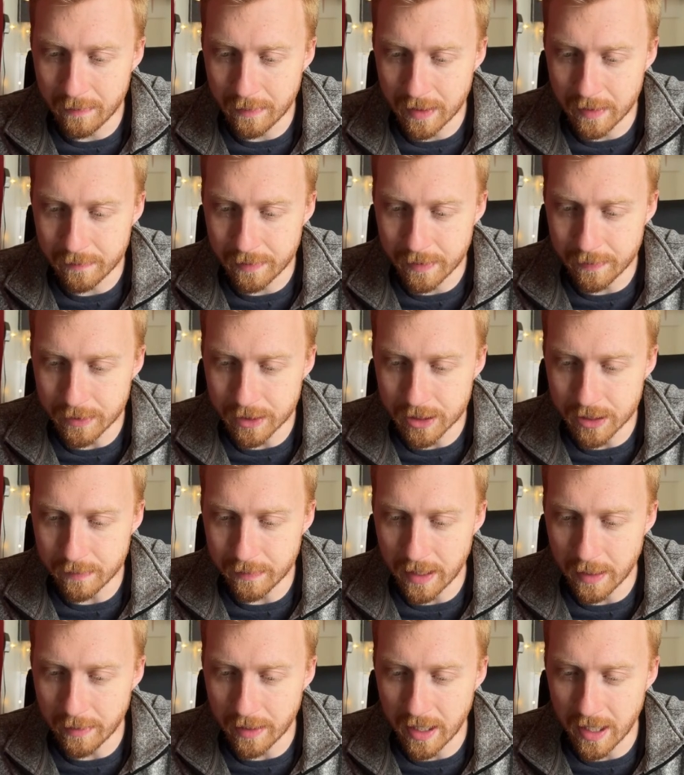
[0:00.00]
but people should
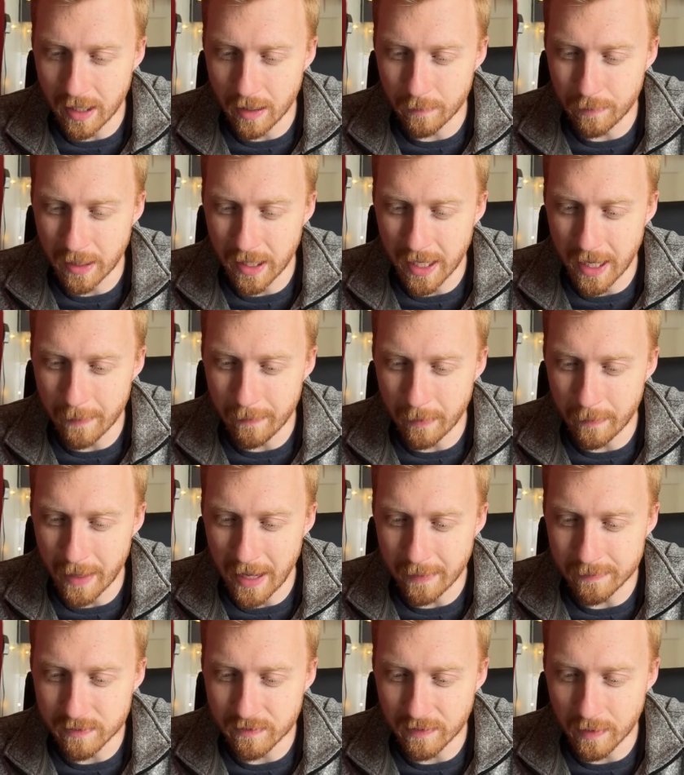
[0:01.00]
be able to AirPlay Apple
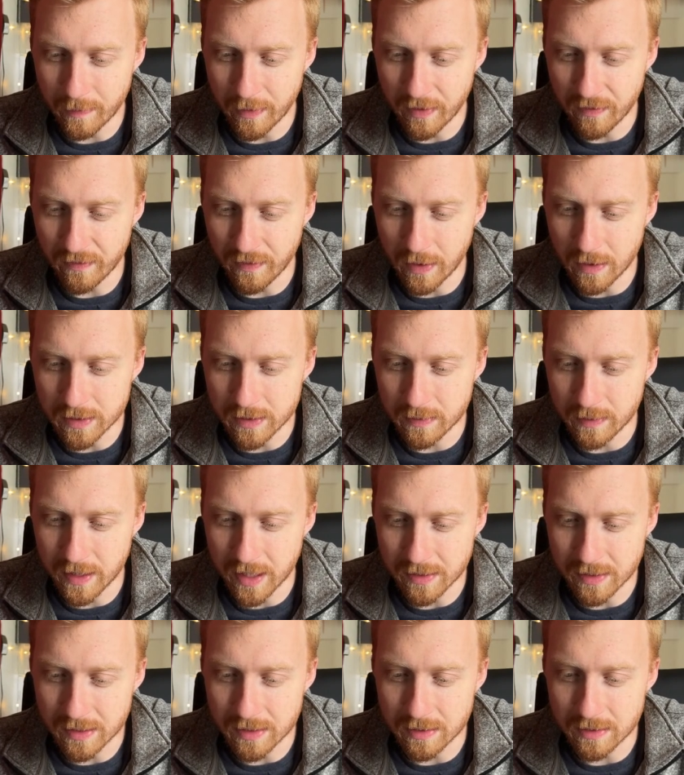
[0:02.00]
Maps from their phones
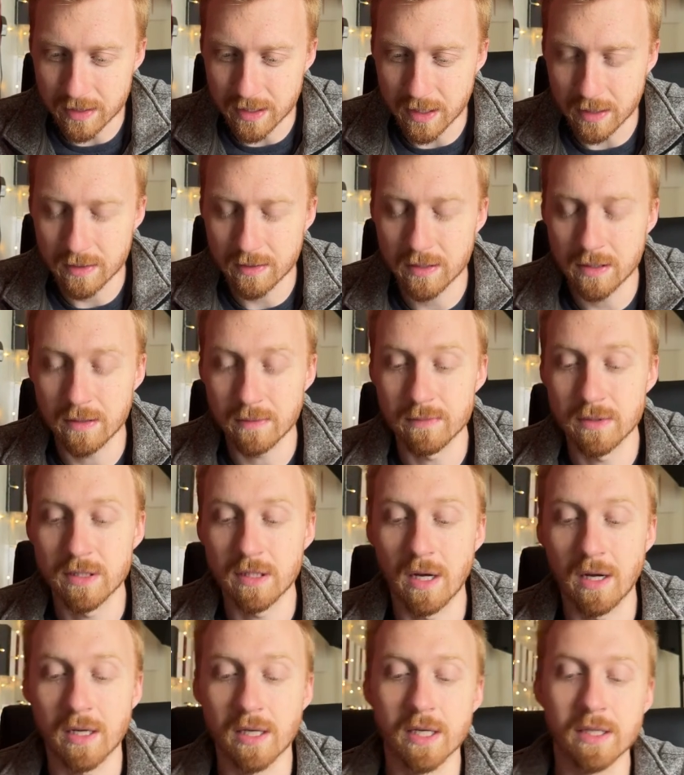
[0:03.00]
without the two systems
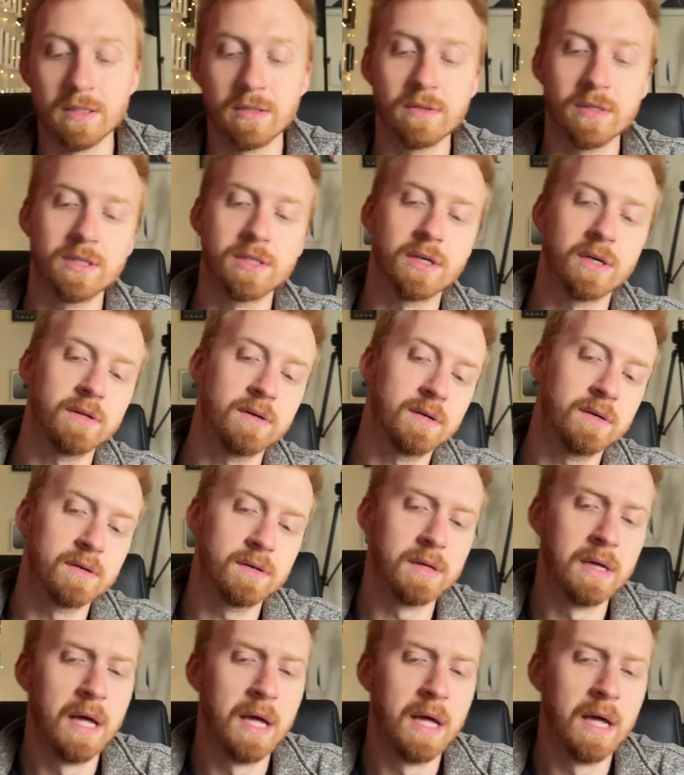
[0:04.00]
talking to each other.